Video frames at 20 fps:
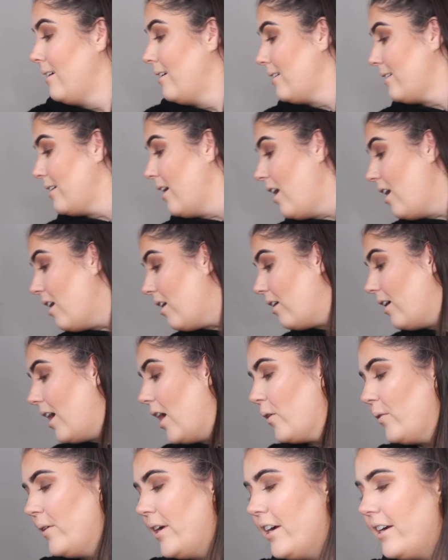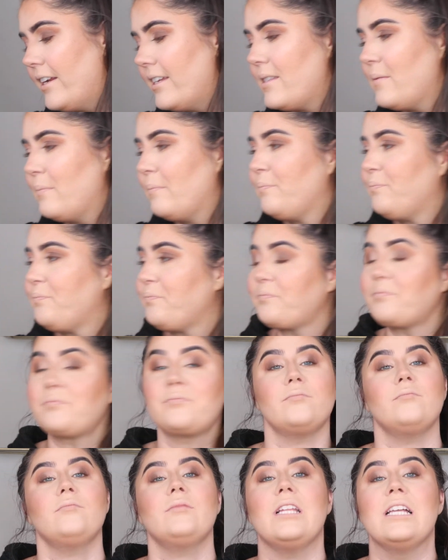y'all, oh, here it is.
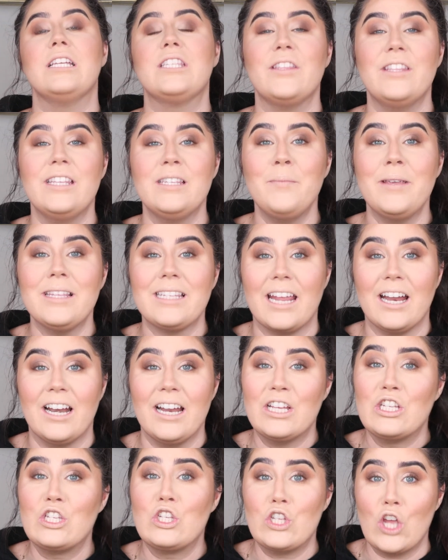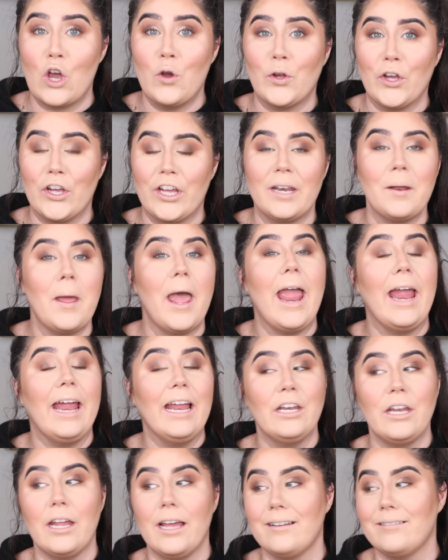So this mascara is so good,
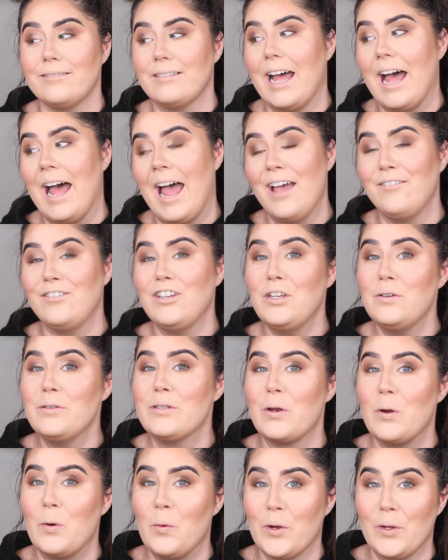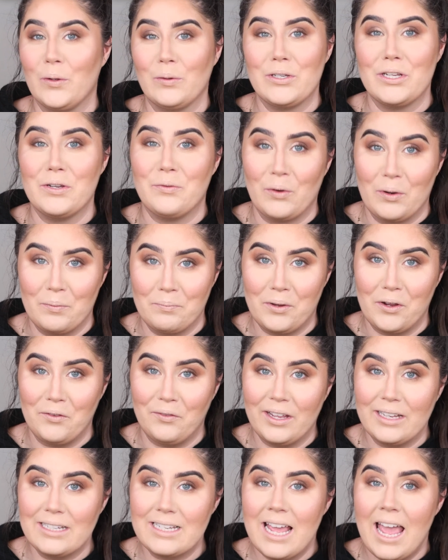and I have to use an oil to remove
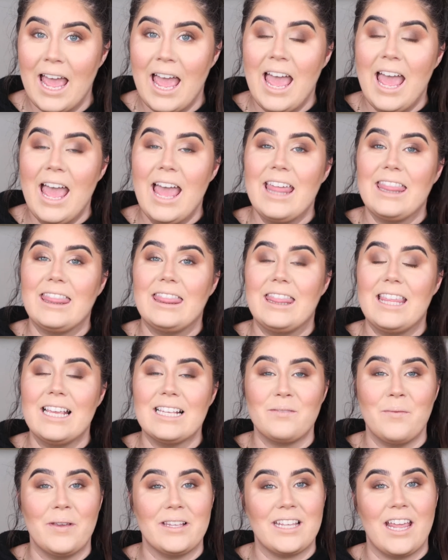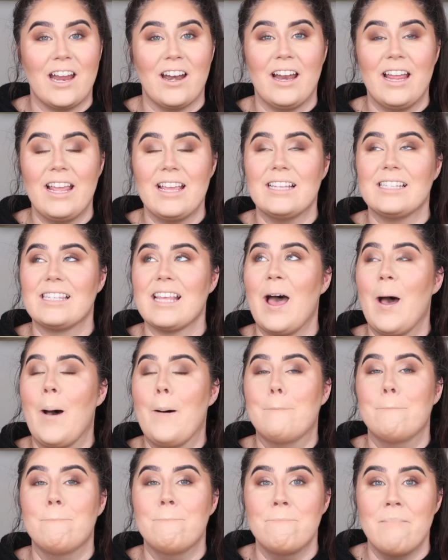it. This mascara is
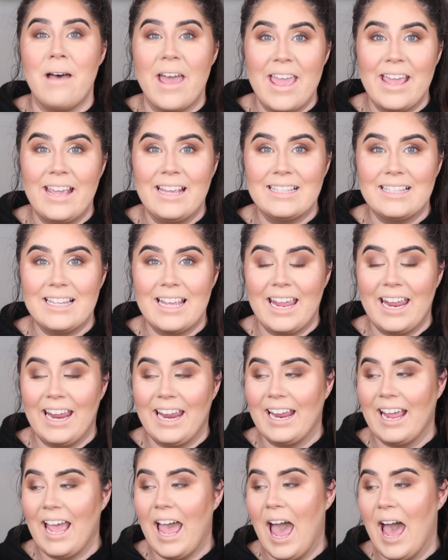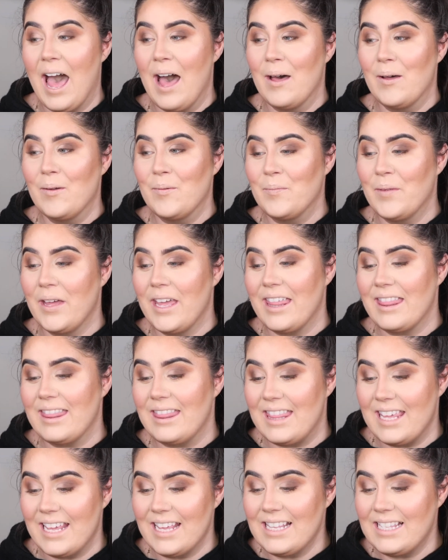amazing.
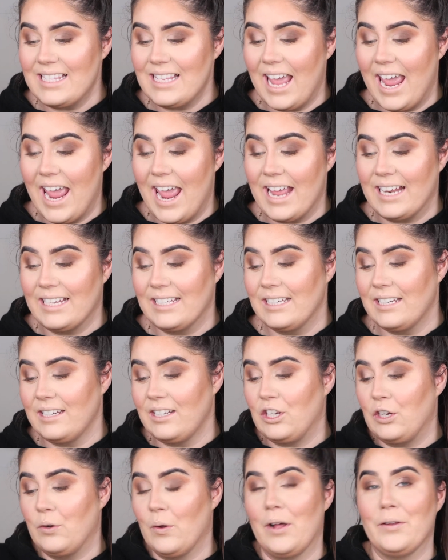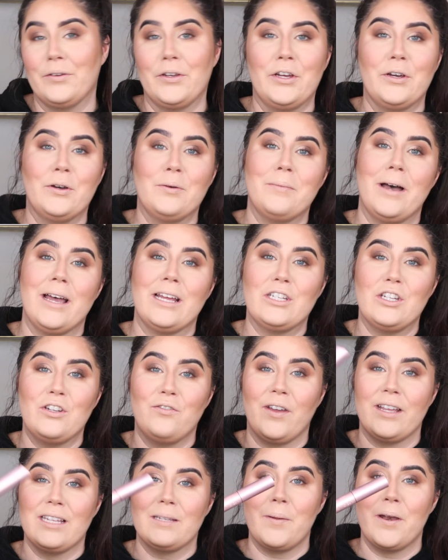This, and you all know my Too
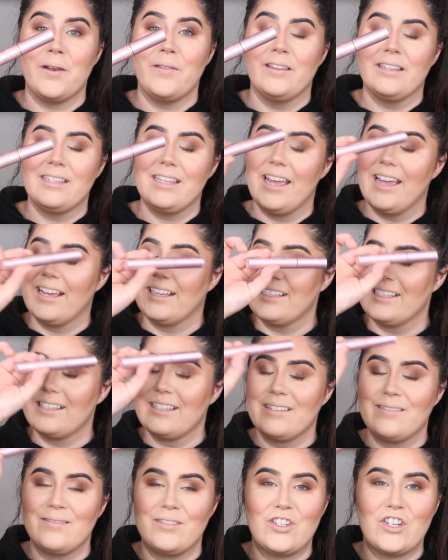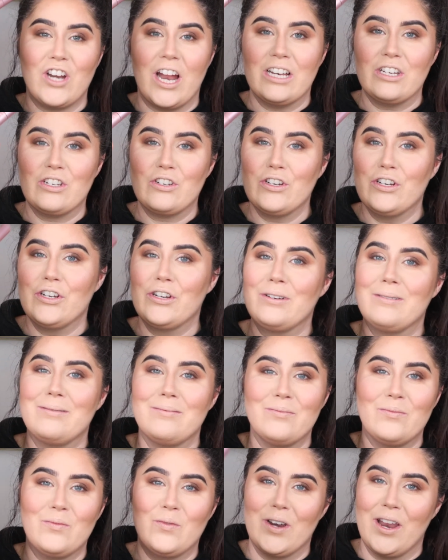Faced Better Than Sex, tried and true,
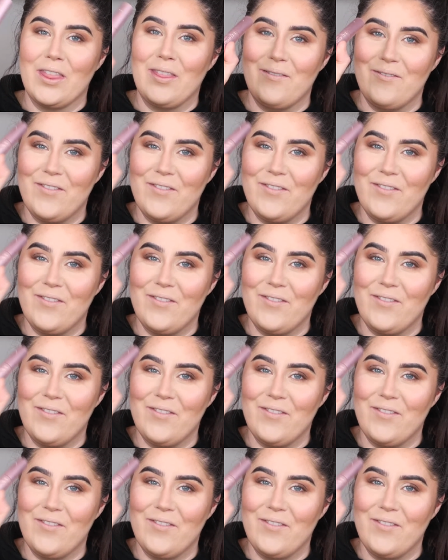one of the